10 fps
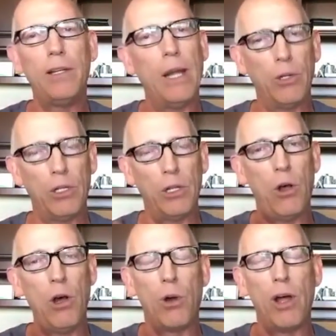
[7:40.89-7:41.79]
Now in the
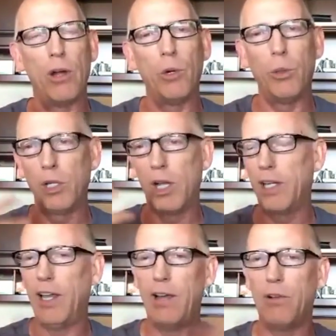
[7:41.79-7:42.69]
long run, we would
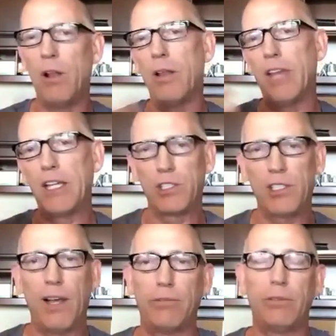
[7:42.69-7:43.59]
like to have all of that
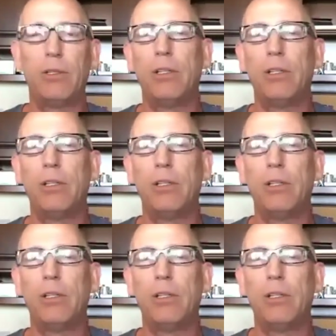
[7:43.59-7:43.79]
stuff.